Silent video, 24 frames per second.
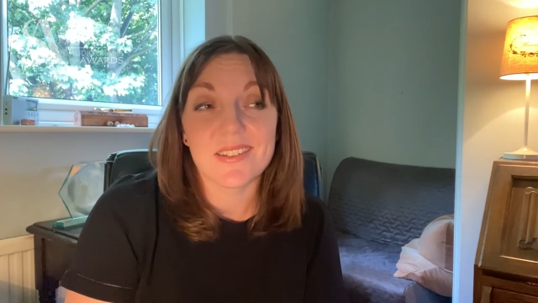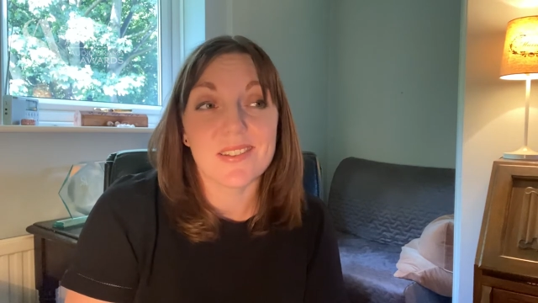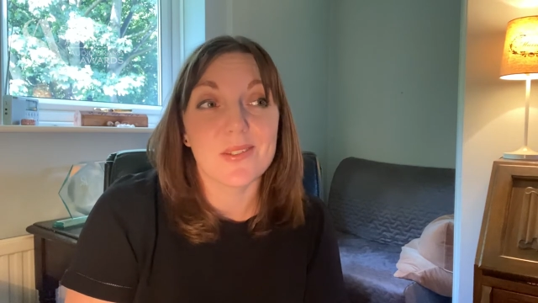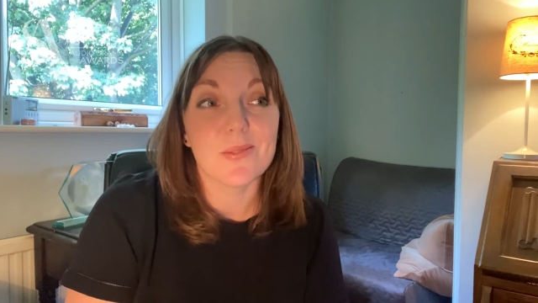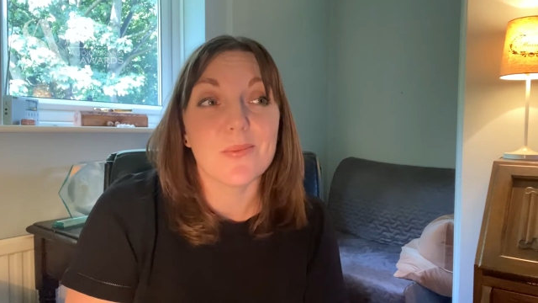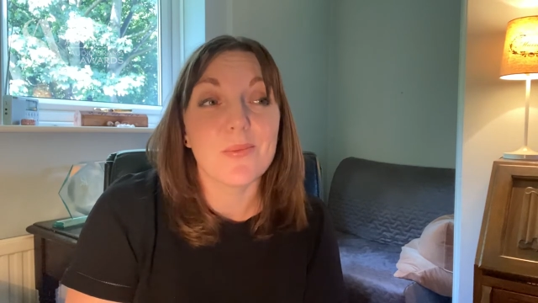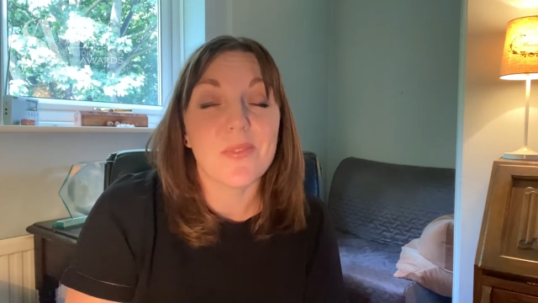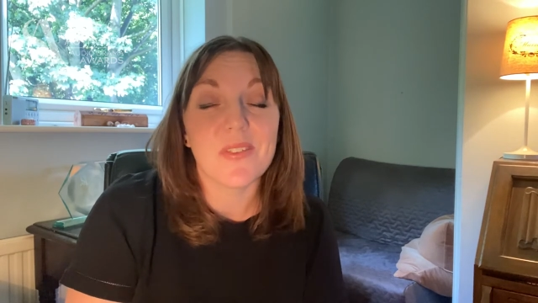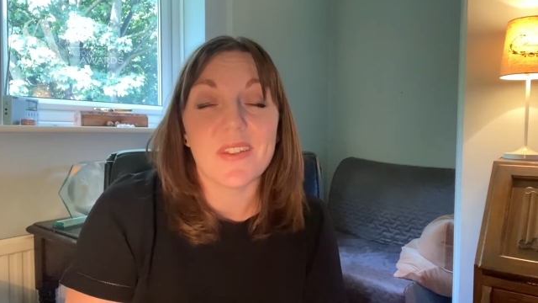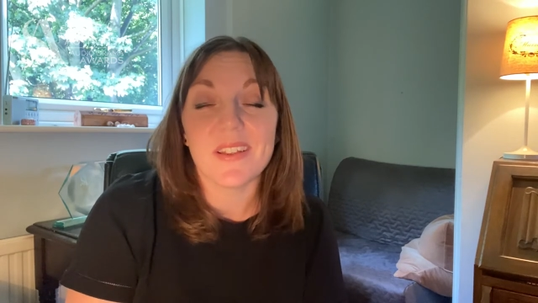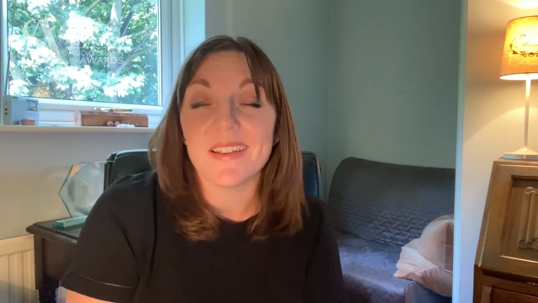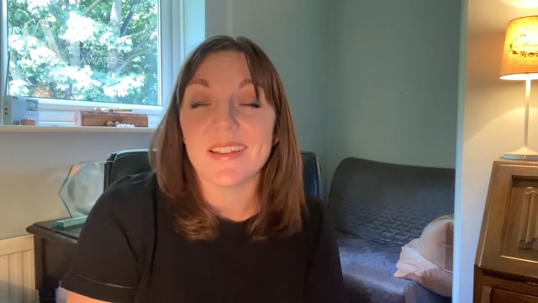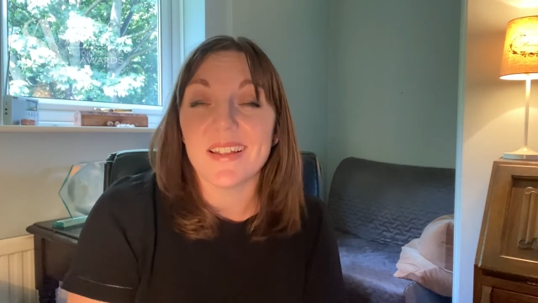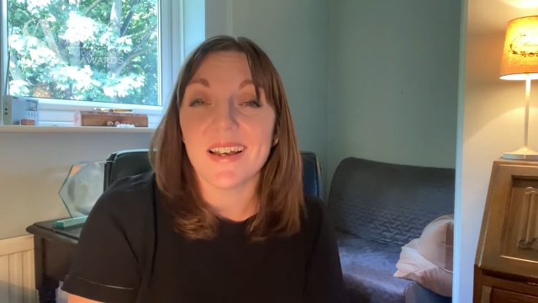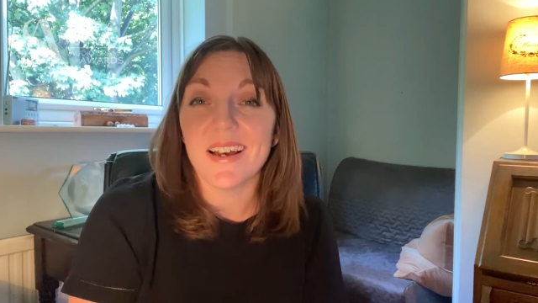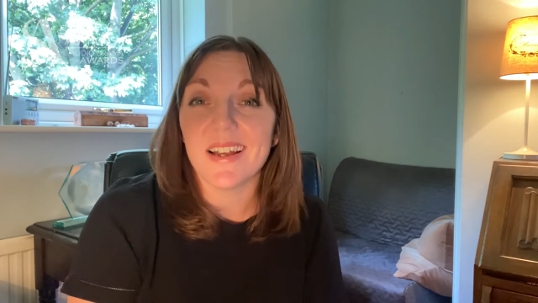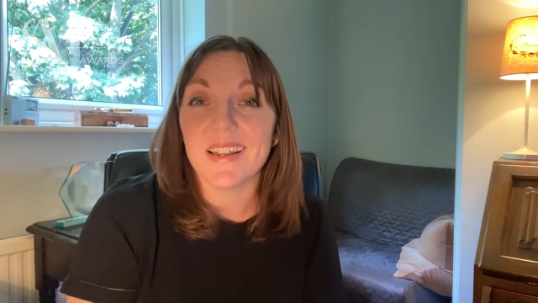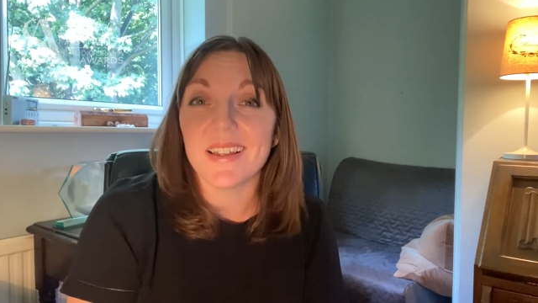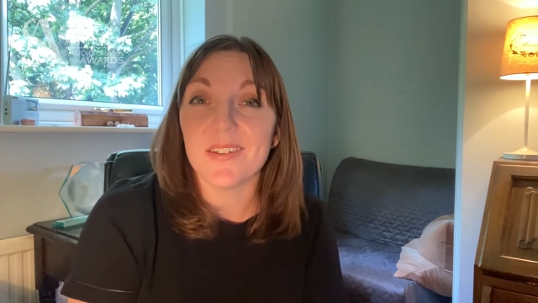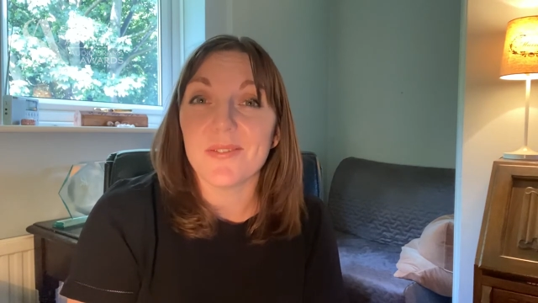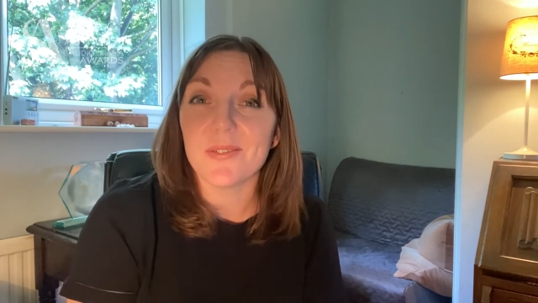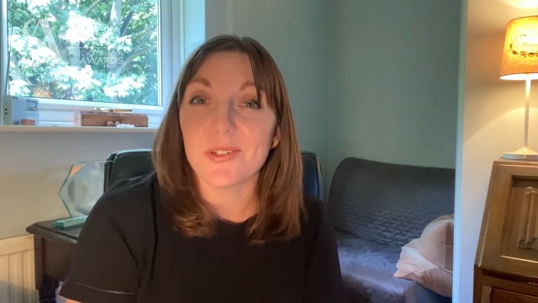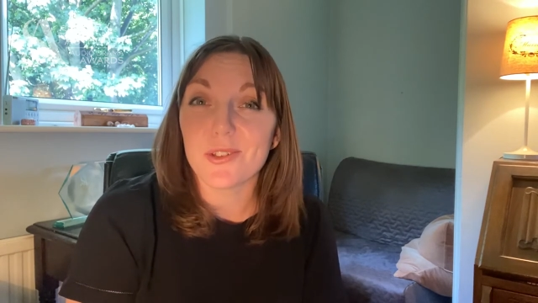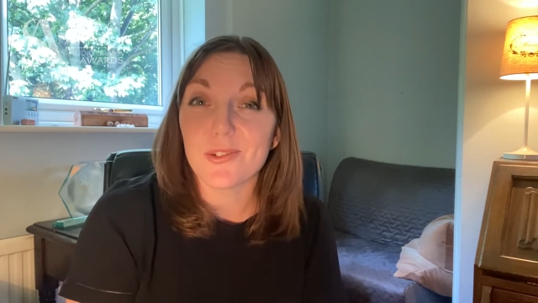something that
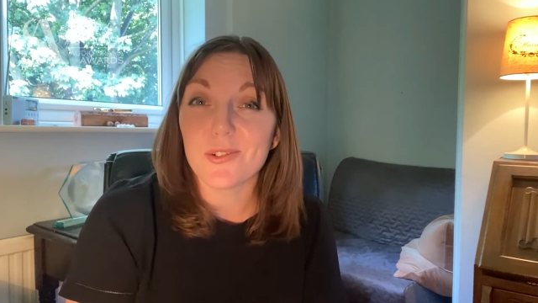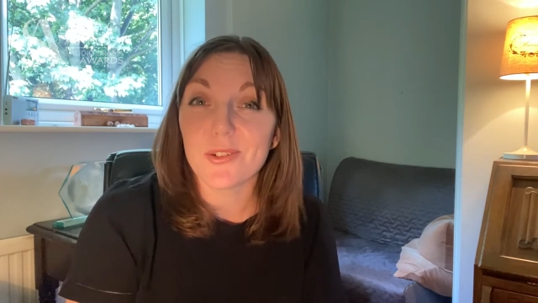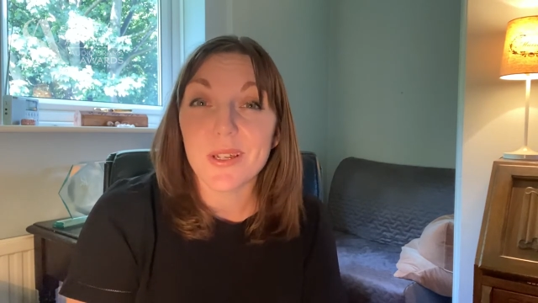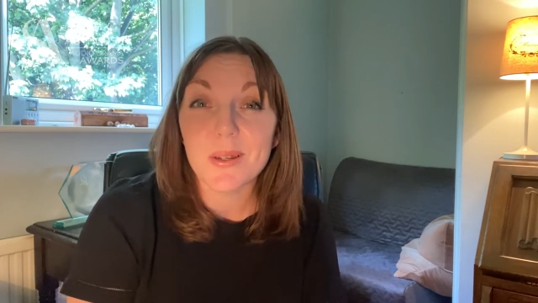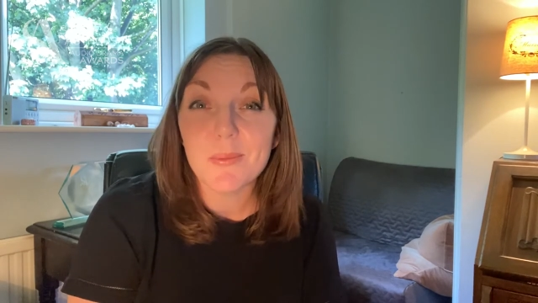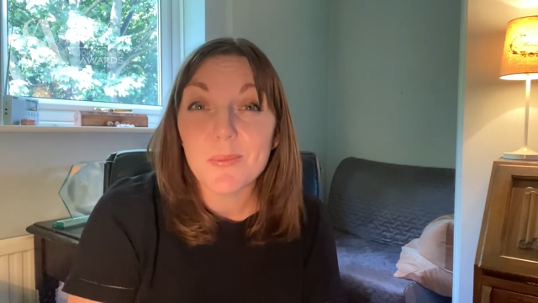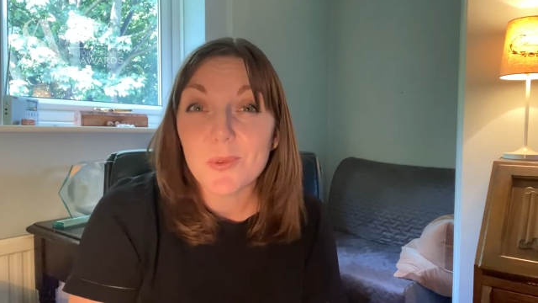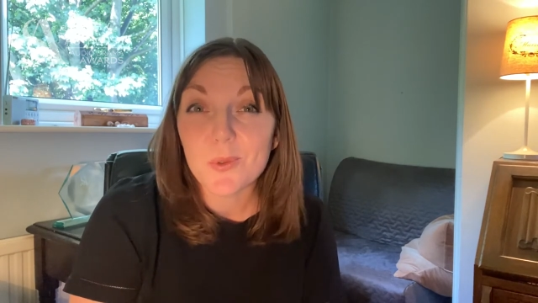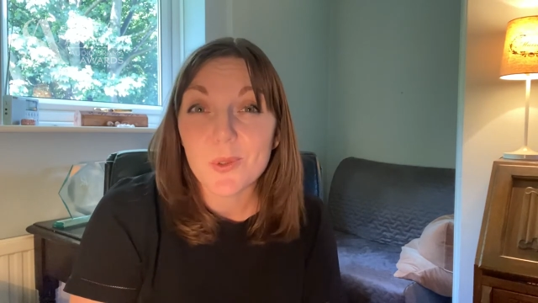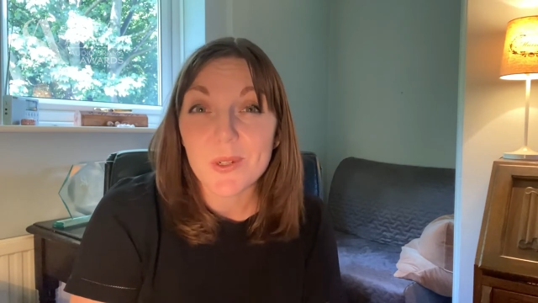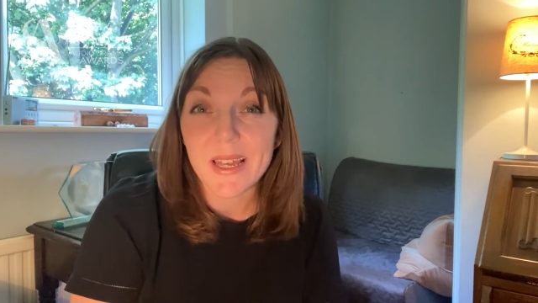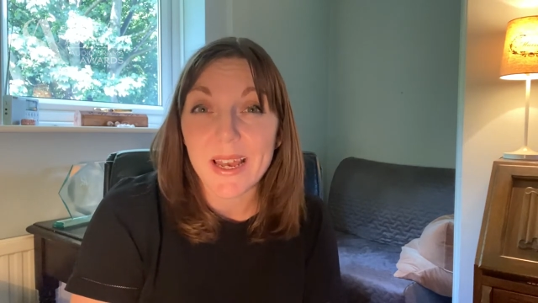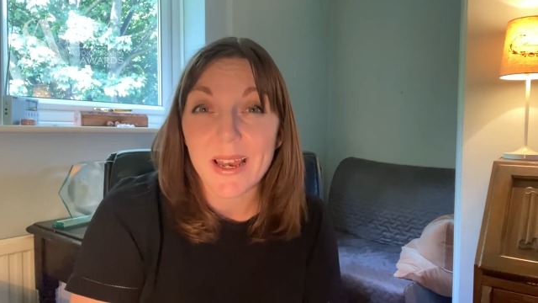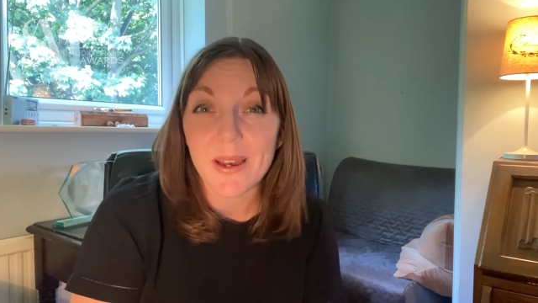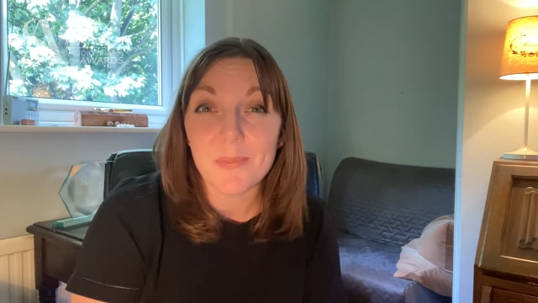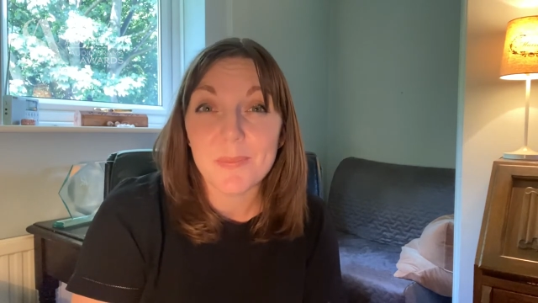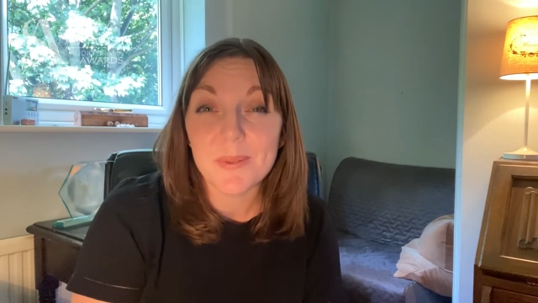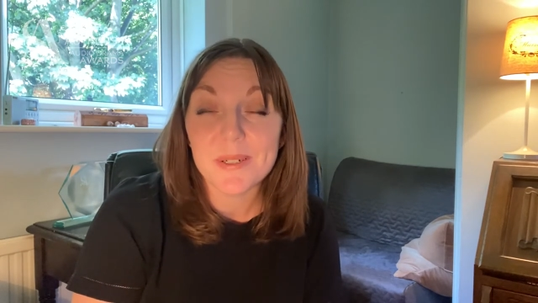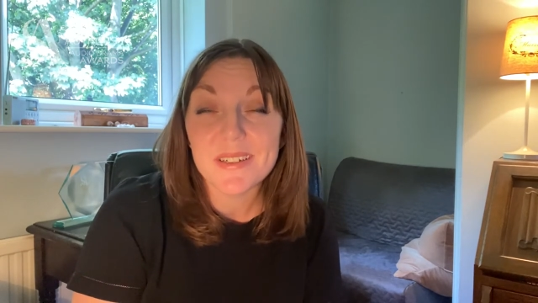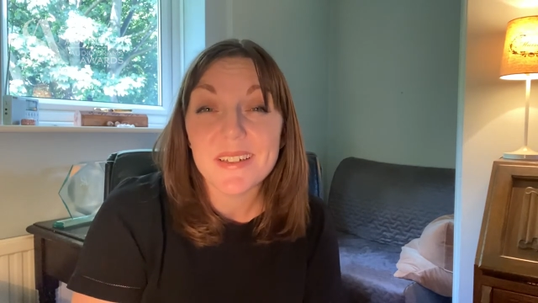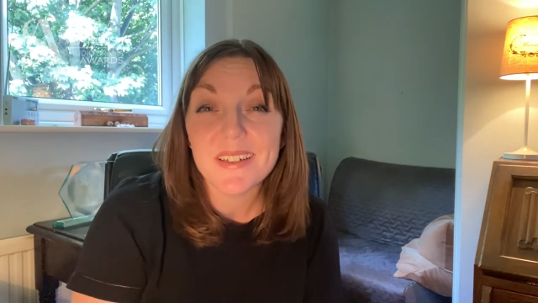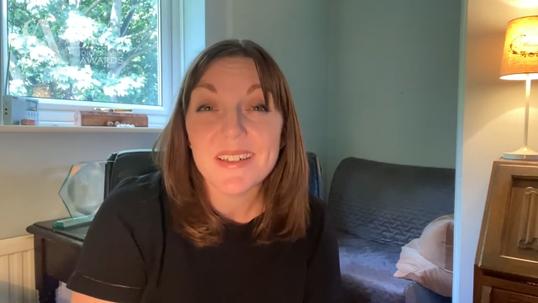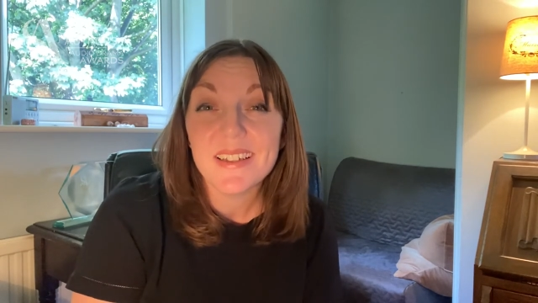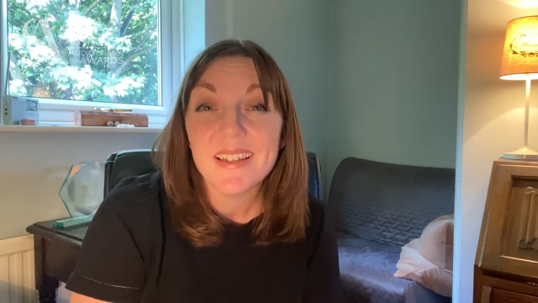I never dreamed would
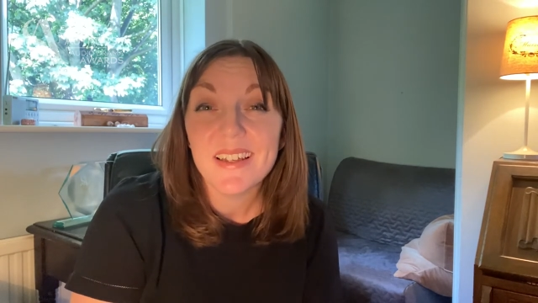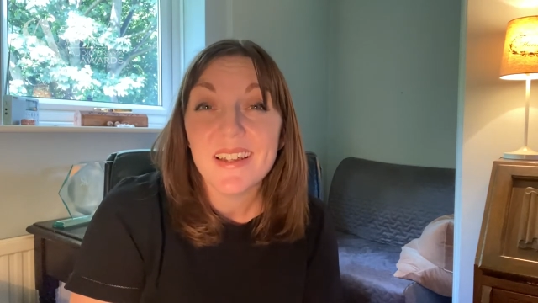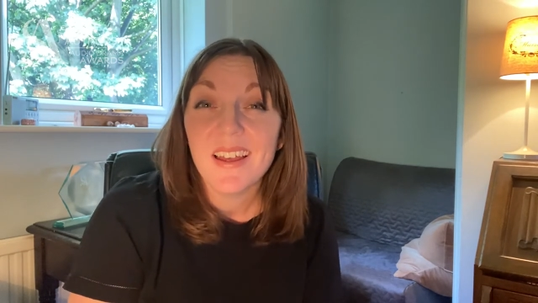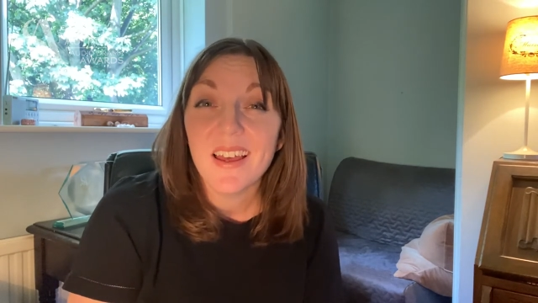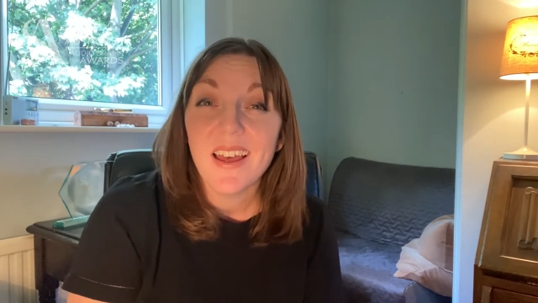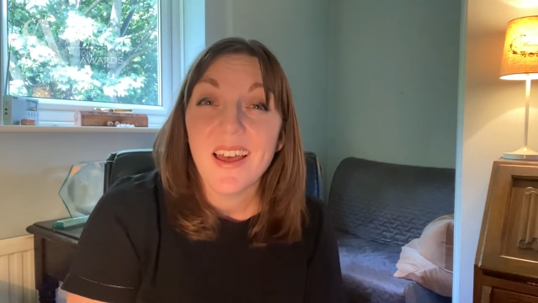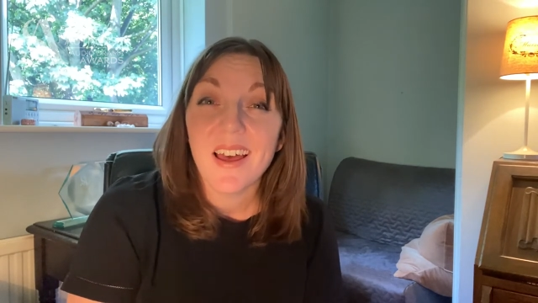happen.